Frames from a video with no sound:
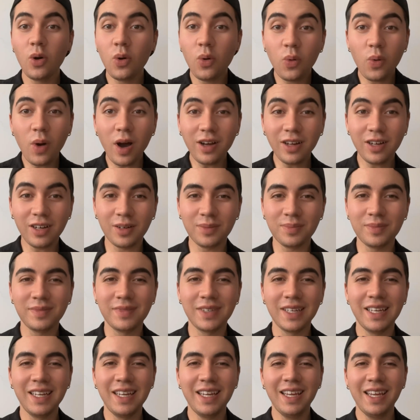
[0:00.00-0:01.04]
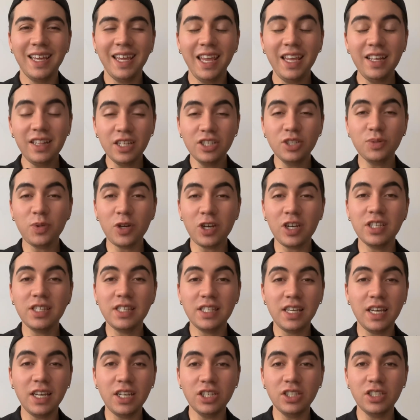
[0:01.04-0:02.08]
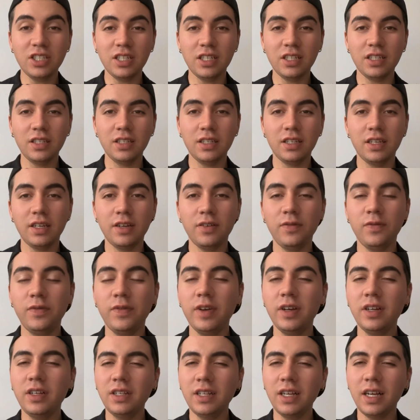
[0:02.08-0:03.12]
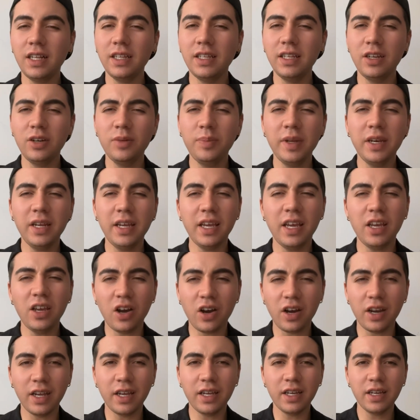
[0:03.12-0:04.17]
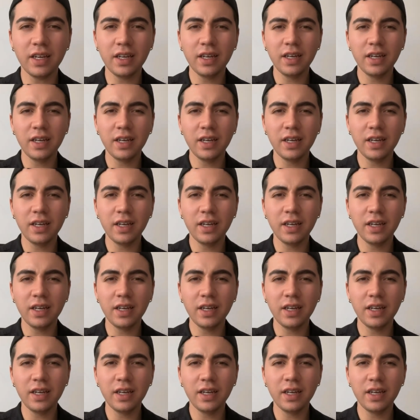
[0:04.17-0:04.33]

Welcome. English pronunciation can feel a little bit chaotic,